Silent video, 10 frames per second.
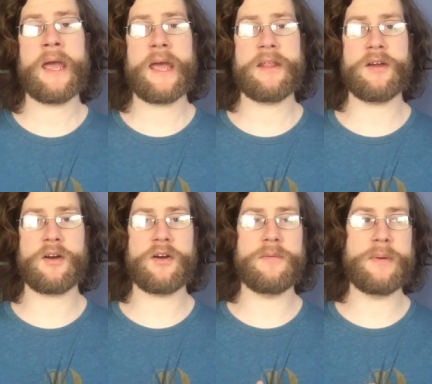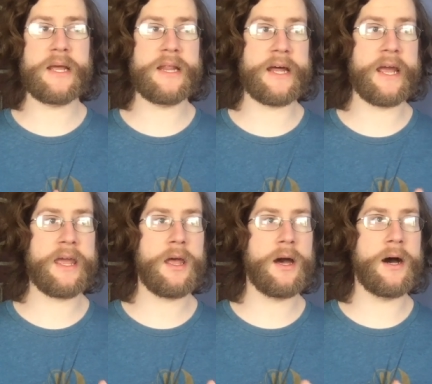and there could be
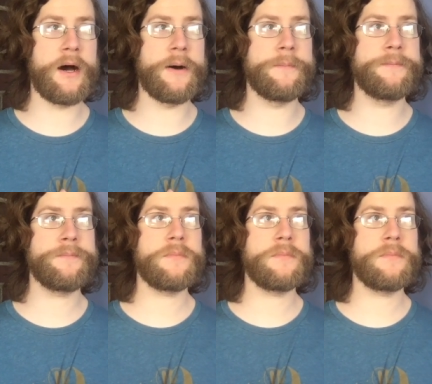like um,